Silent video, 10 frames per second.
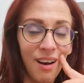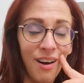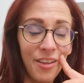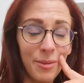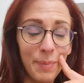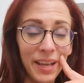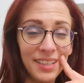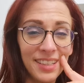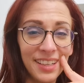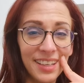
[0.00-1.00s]
All the
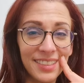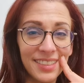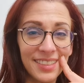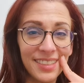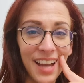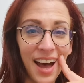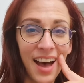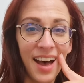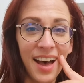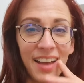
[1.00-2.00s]
painting is
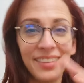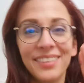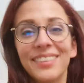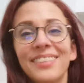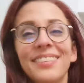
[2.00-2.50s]
done!